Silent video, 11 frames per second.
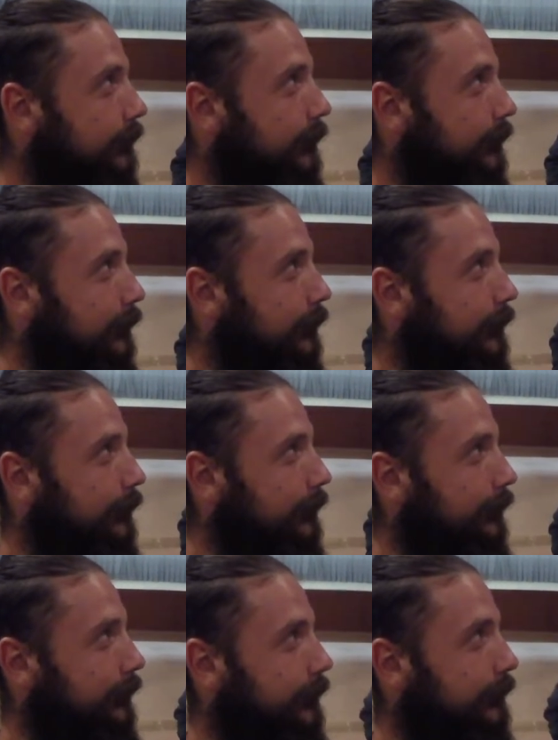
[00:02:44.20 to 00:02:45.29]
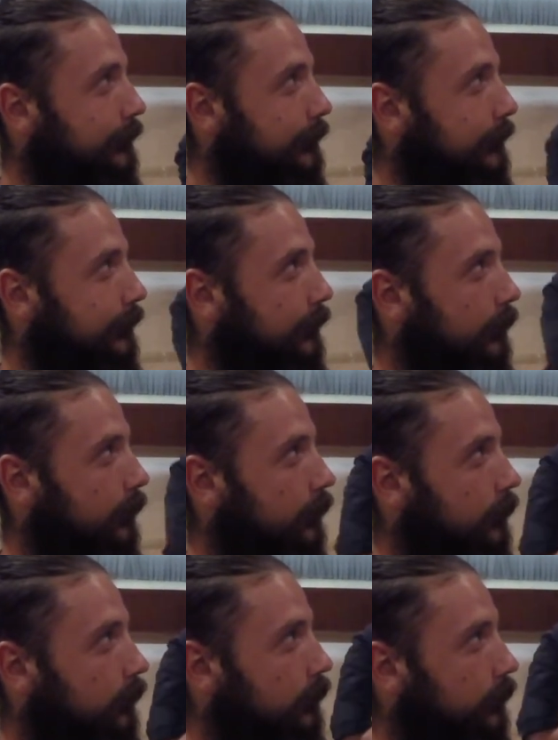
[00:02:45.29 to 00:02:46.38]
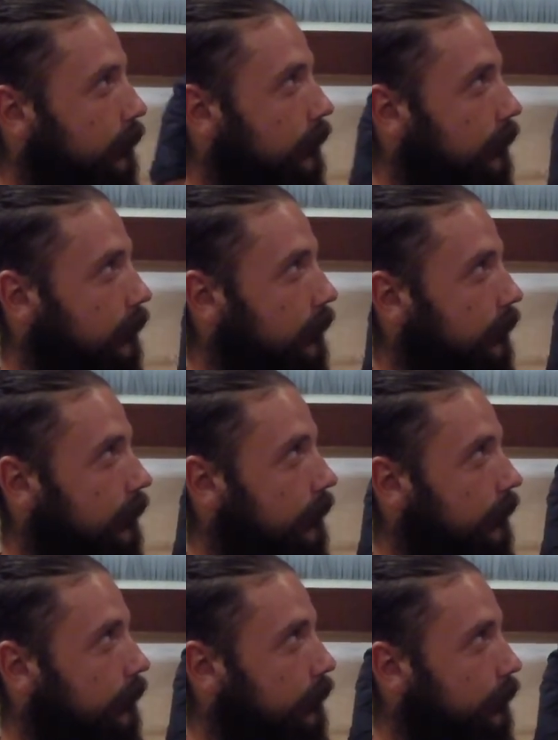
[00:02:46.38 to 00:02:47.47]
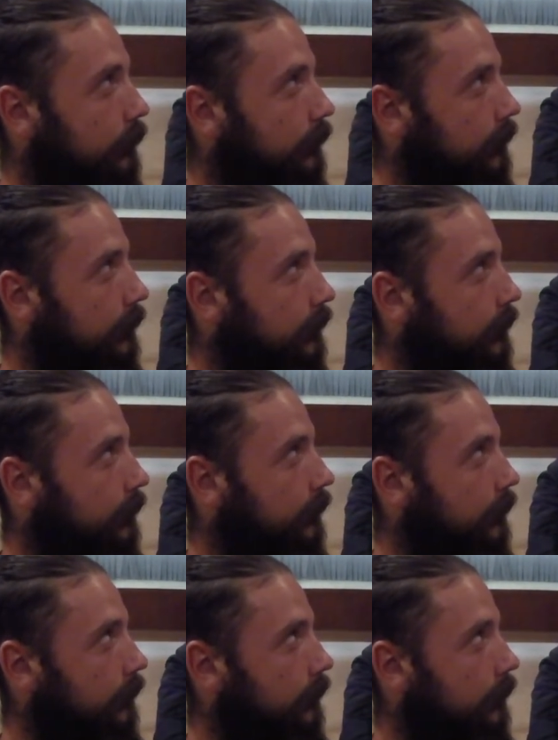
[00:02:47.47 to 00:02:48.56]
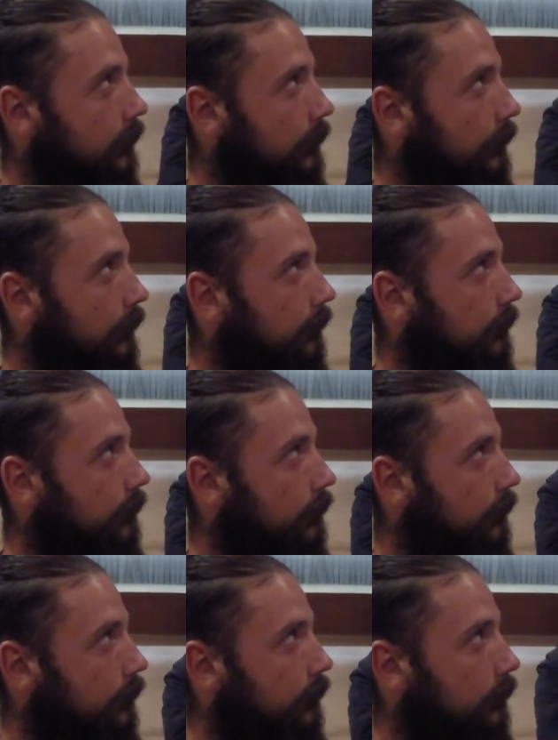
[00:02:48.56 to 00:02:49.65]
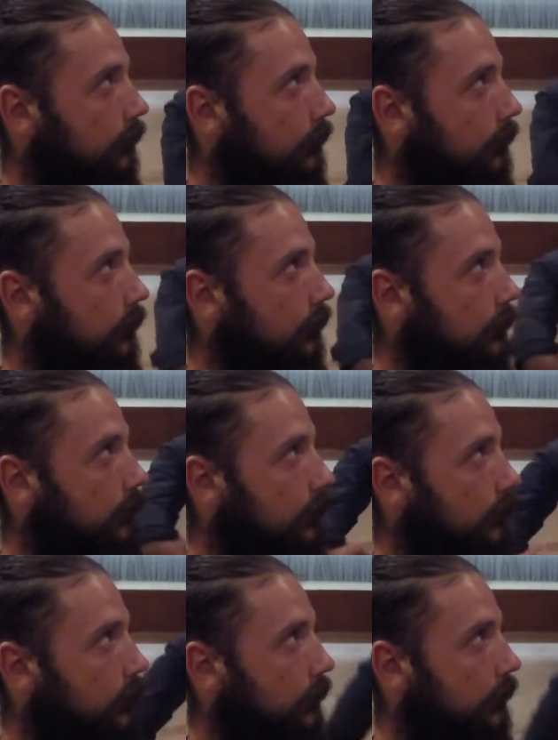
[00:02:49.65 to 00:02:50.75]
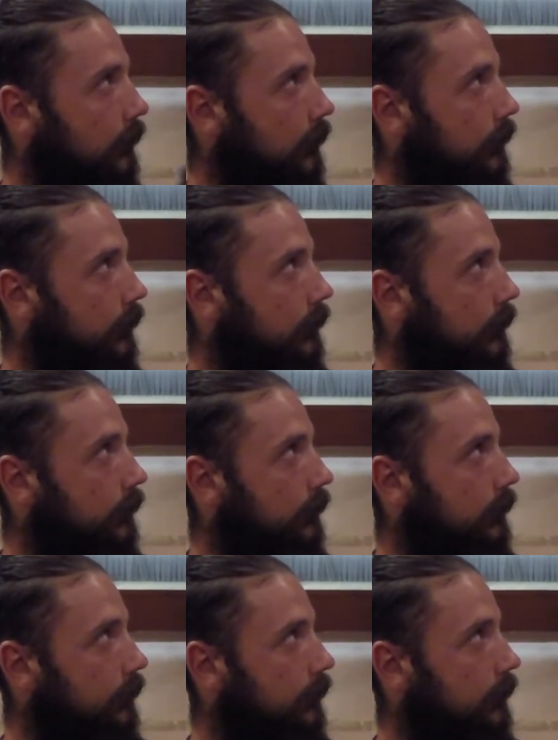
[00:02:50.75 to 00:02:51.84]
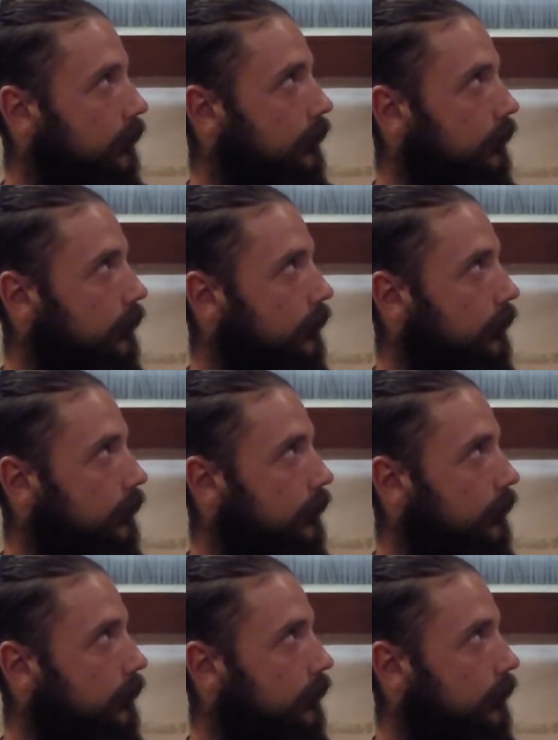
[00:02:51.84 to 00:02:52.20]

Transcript: No words are spoken by the person on screen.